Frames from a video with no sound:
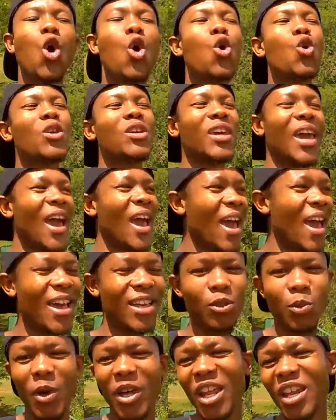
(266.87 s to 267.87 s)
Who
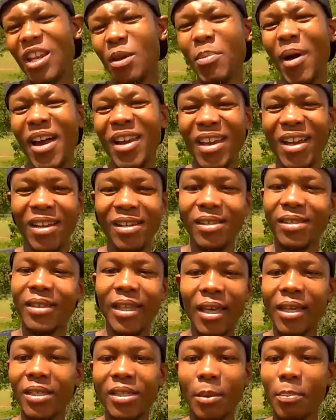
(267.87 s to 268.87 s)
cares what anybody else
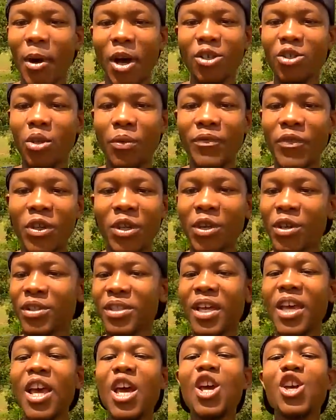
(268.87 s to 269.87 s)
thinks about your
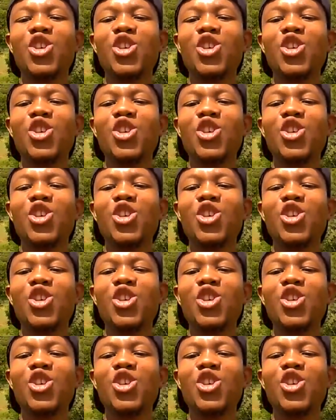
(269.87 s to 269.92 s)
videos?